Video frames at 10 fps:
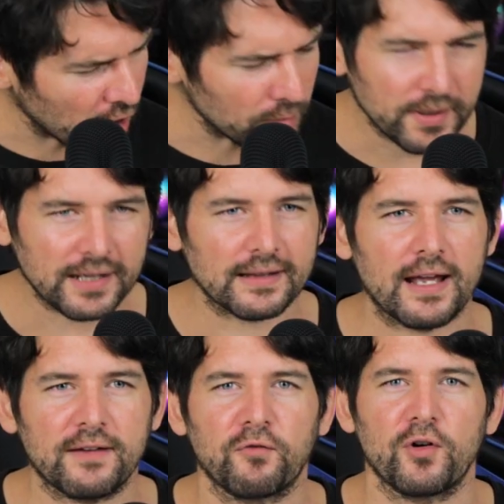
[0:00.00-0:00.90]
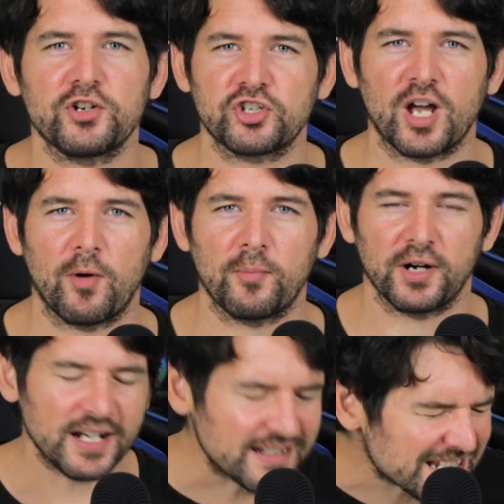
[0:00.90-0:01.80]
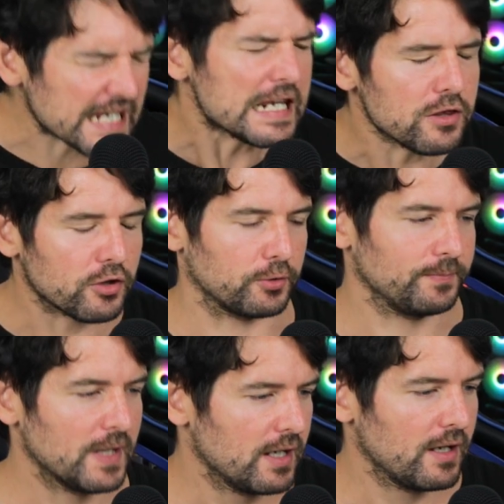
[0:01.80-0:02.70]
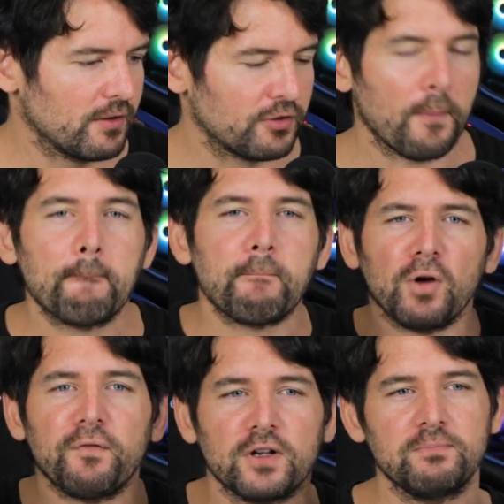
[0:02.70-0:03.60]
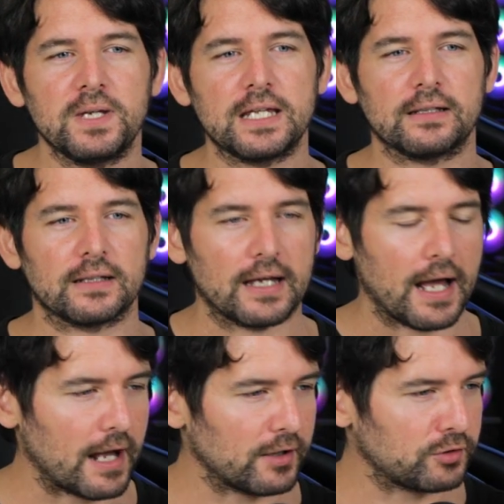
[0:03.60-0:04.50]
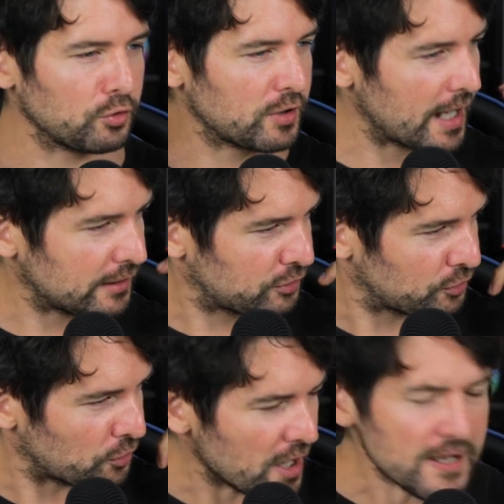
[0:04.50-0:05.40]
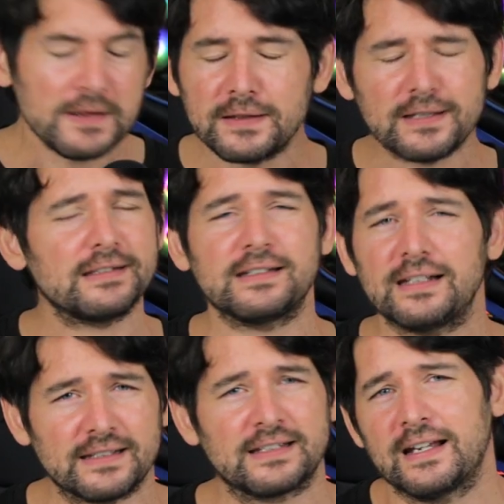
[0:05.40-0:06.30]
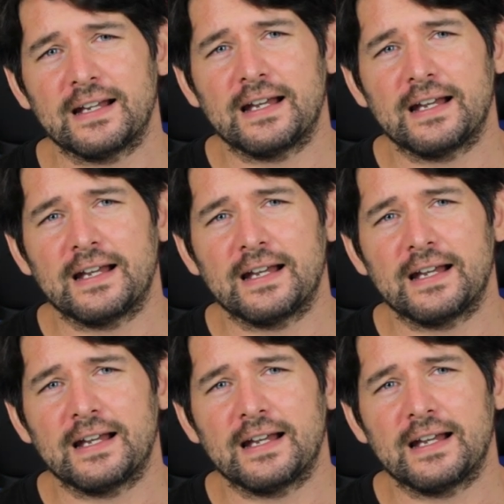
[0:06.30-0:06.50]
are a bit like French camembert. It's either the perfect mean to get to undistilled